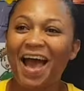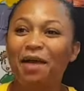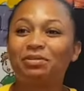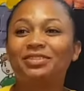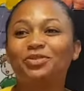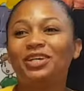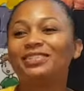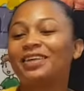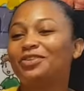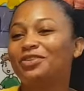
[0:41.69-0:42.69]
I'm a
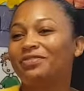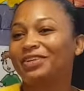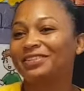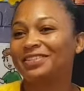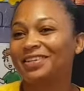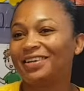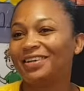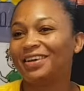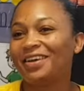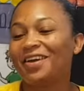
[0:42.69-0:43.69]
student at the
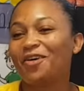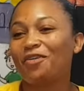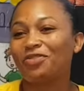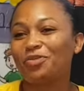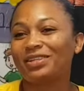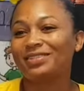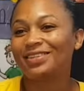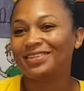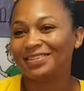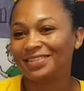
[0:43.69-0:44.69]
University of the West
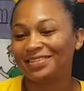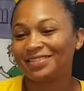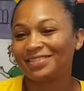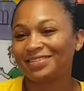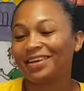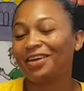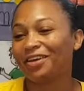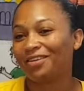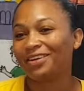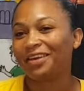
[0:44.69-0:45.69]
Indies
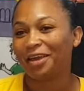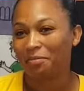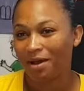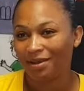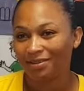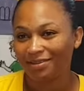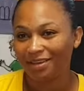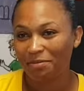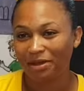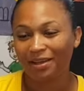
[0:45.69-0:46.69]
here in Cayman
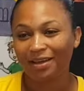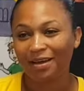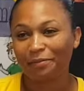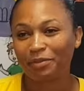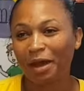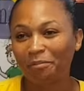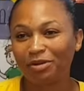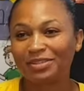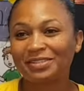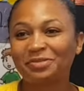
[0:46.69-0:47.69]

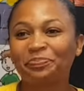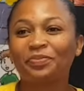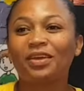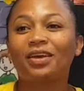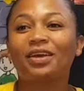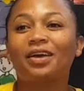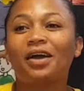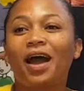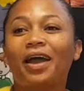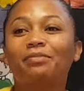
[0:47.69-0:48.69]
campus.
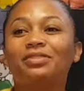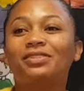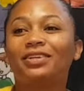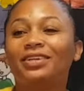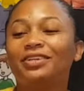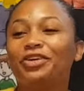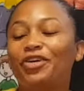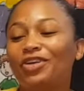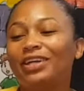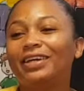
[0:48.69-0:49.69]
I am studying
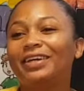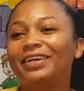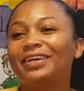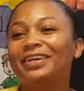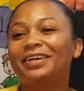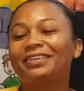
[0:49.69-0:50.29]
early